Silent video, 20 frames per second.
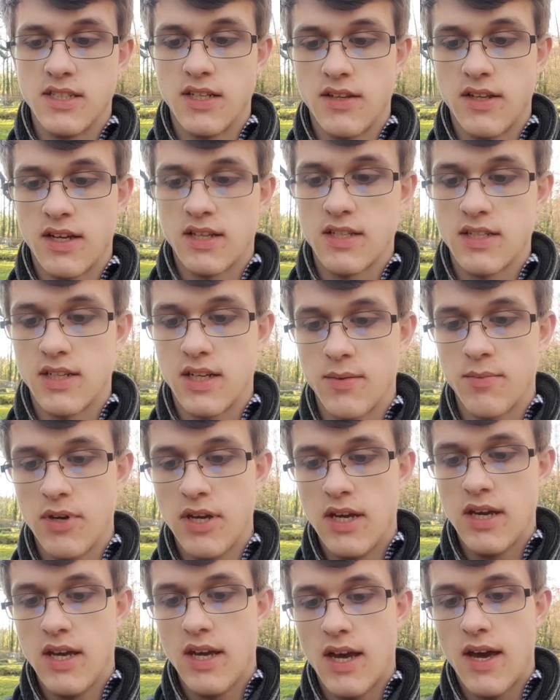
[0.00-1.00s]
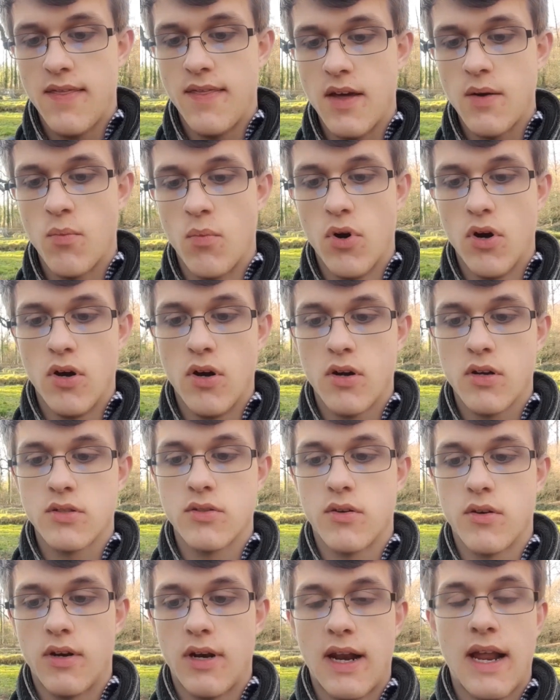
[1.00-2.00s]
at that time, and they worked
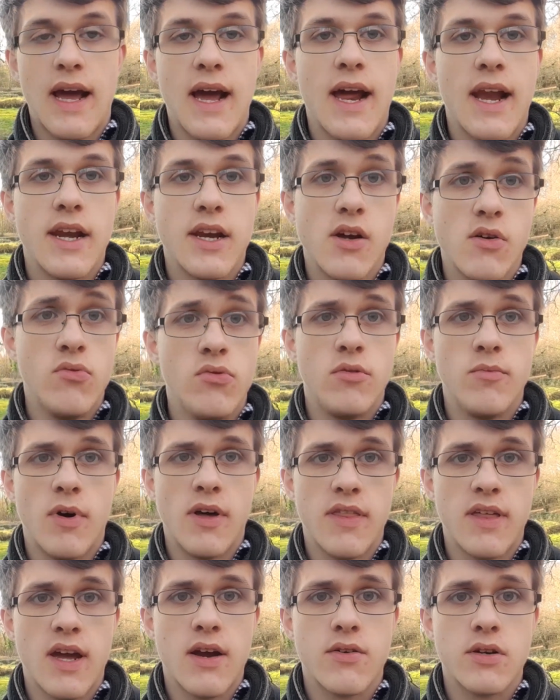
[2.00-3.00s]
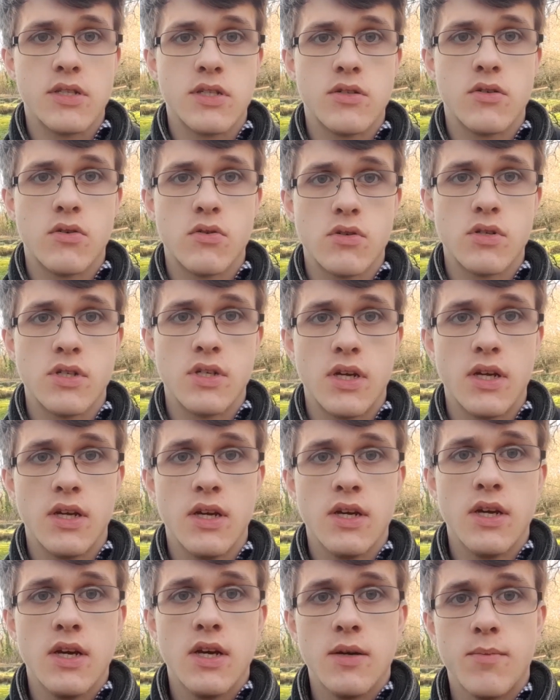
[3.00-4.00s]
on land owned by the aristocracy,
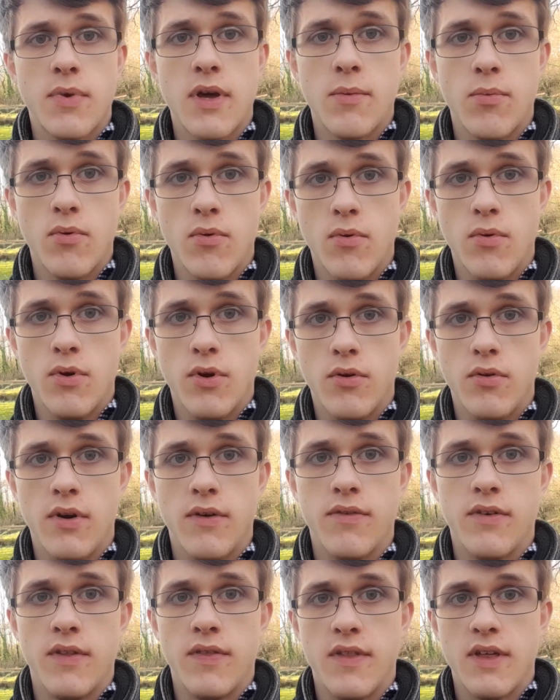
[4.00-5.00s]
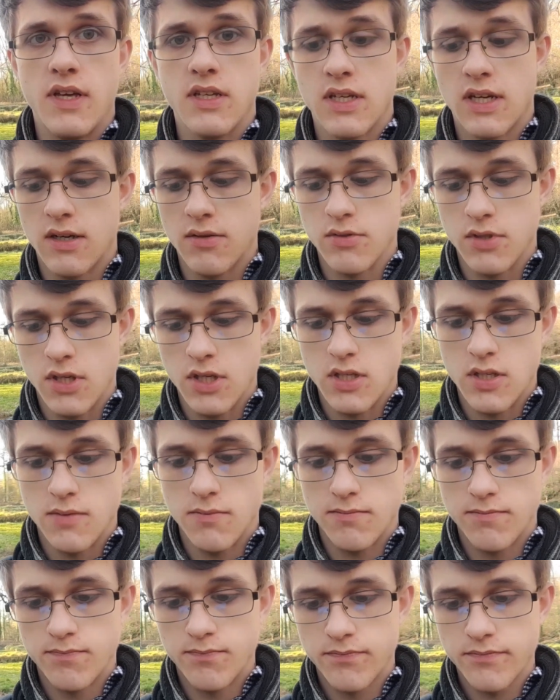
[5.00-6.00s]
people who lived in these houses.
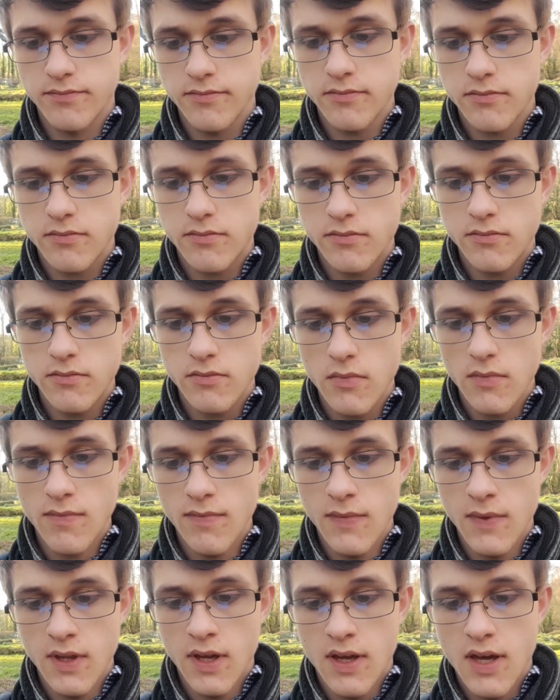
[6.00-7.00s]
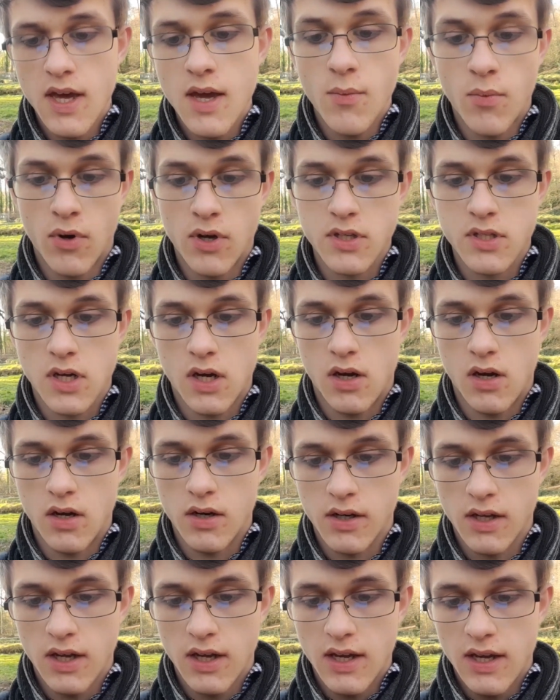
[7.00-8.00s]
It was
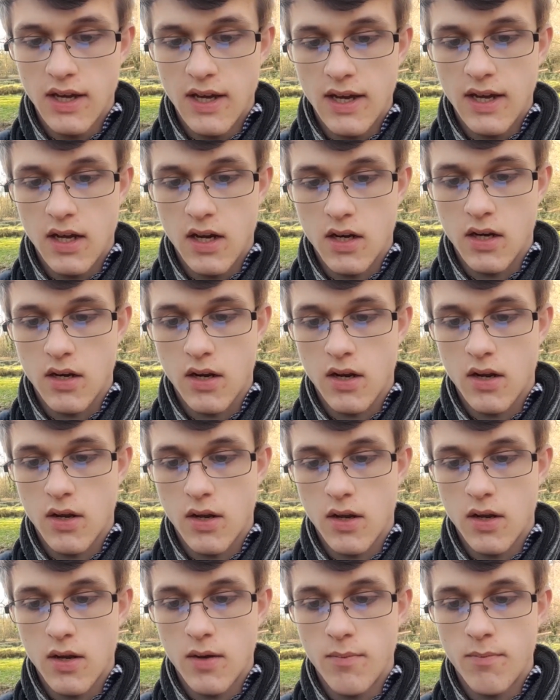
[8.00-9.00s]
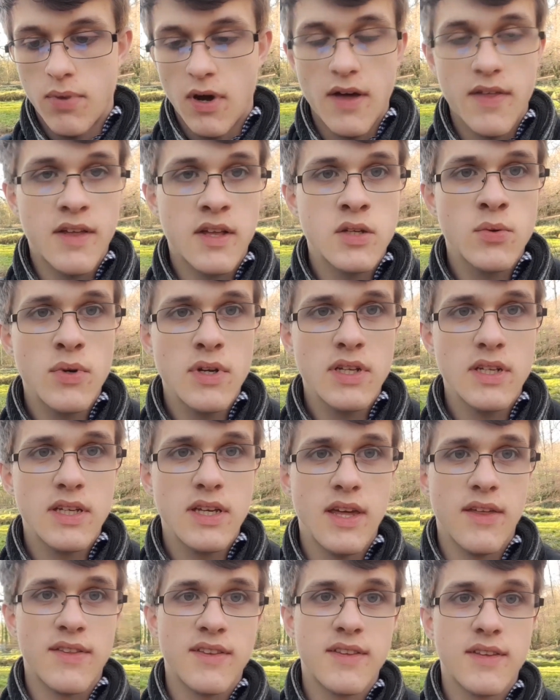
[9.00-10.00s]
hard, and by the
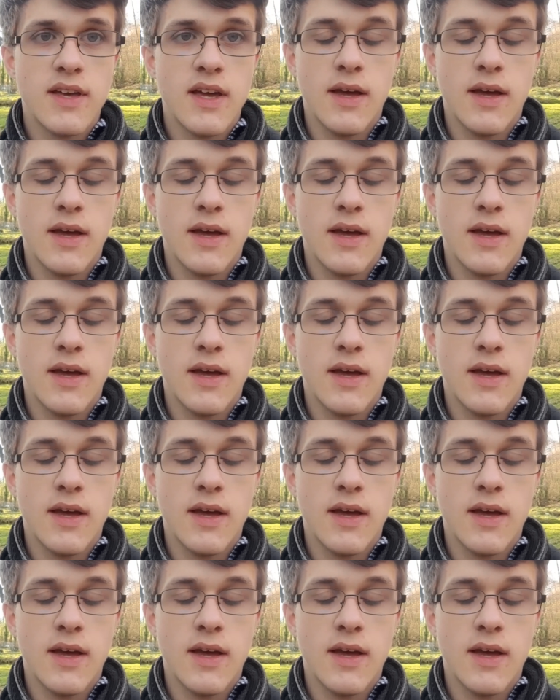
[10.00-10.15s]
20th...